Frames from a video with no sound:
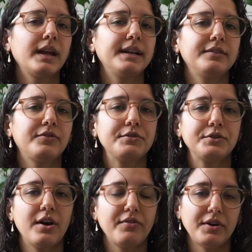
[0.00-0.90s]
And in first
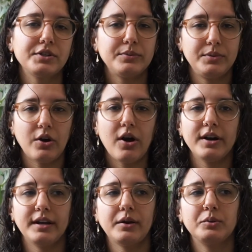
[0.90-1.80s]
store I found some
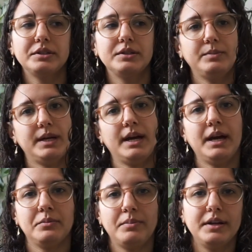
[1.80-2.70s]
yarn and I wanted to make a
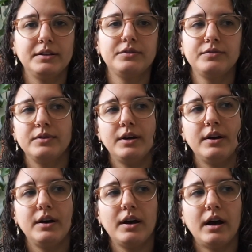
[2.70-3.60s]
headband
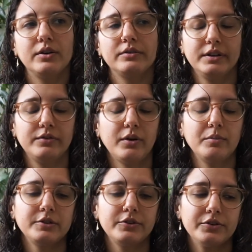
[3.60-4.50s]
out of it from
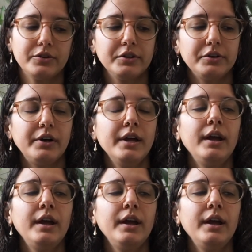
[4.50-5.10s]
a tutorial.